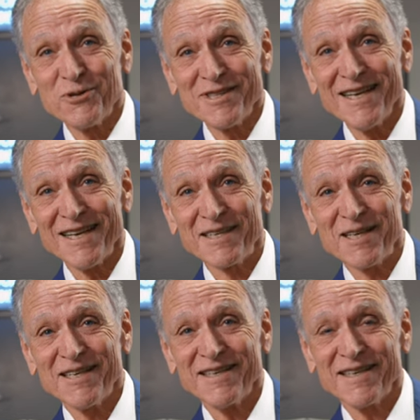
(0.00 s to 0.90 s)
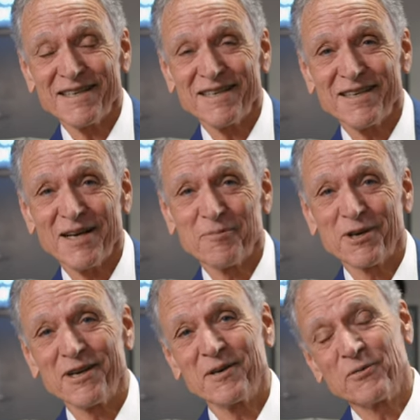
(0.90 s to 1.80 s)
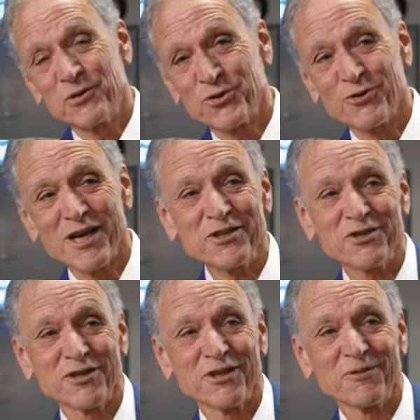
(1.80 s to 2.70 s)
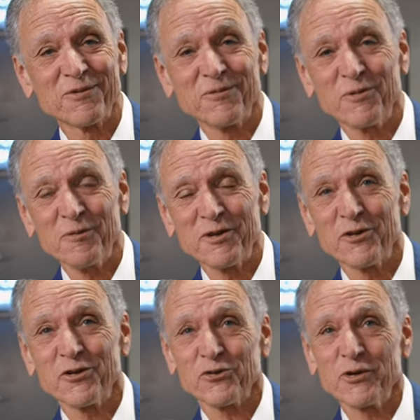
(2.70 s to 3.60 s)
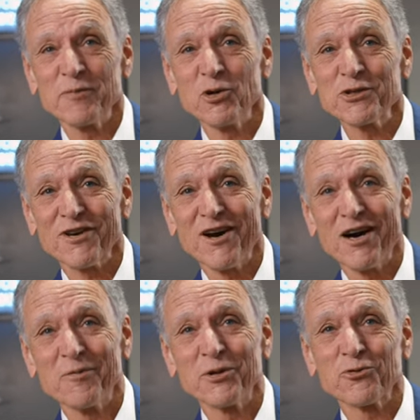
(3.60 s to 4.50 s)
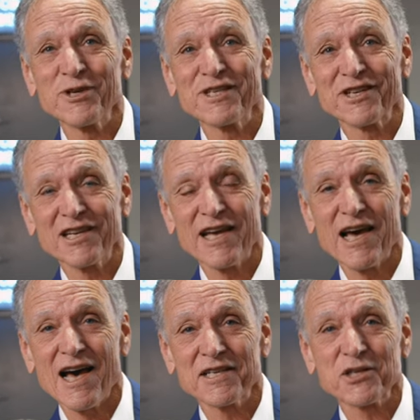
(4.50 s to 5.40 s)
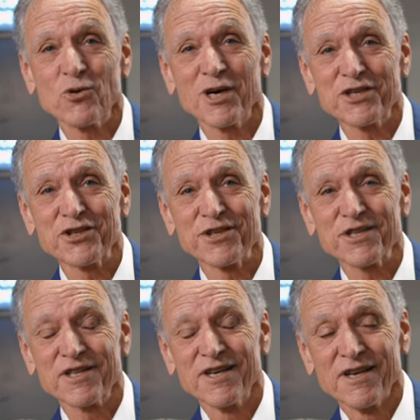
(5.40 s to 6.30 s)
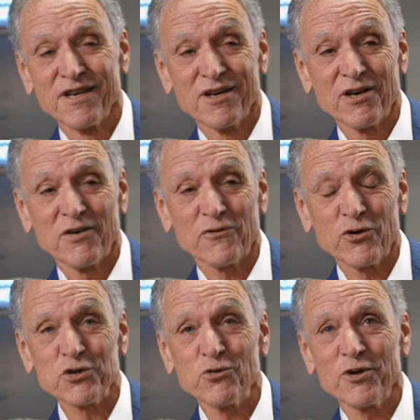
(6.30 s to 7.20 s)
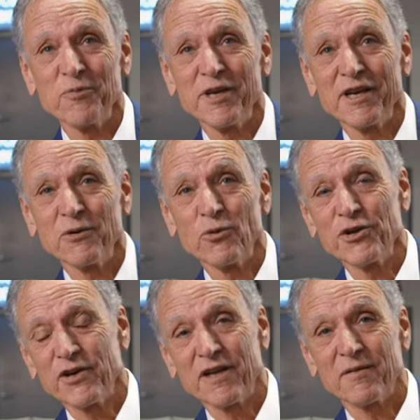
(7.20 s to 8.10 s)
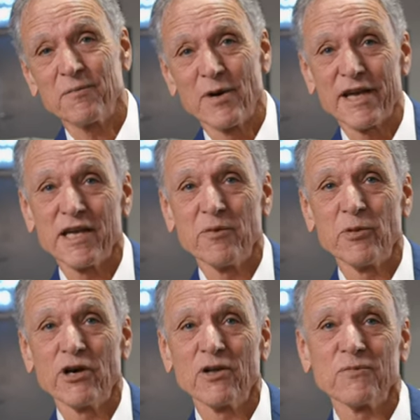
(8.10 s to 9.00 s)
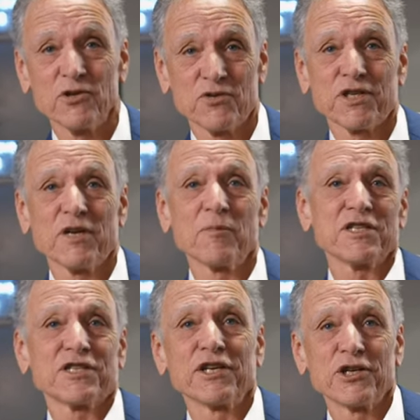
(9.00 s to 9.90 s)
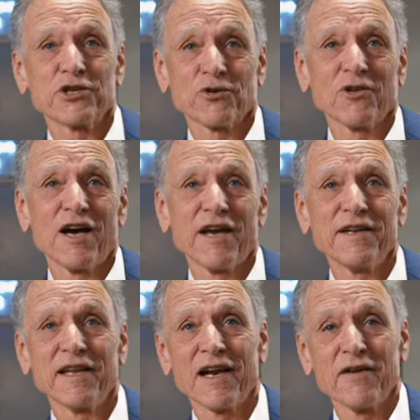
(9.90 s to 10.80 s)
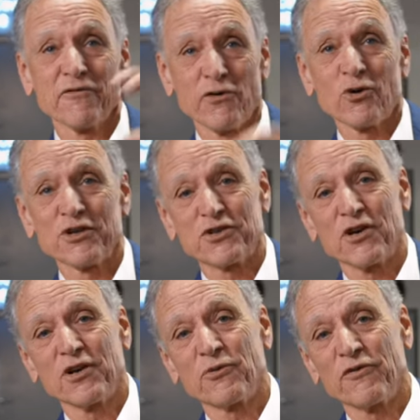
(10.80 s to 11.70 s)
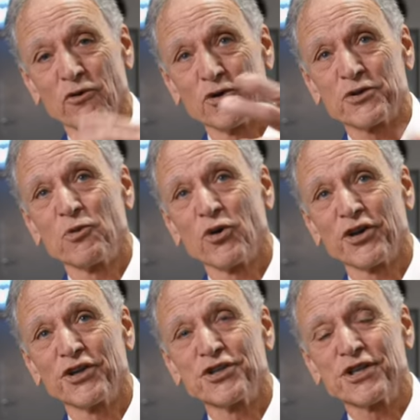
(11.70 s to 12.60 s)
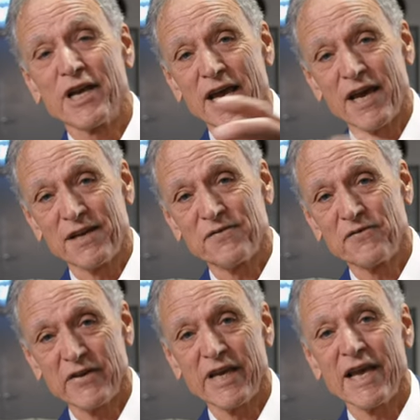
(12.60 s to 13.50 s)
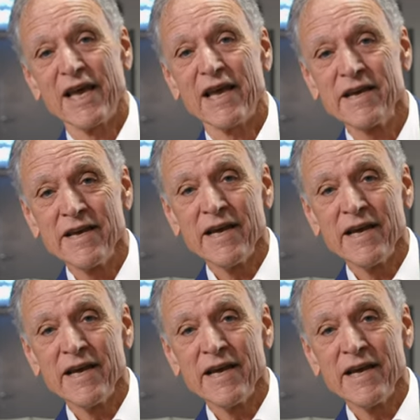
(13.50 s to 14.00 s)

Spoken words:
with Ted. I'm going to address probably the three most common recently asked questions. First one being, when you get my email, you see in my signature line that I focus on reverse mortgage and VA.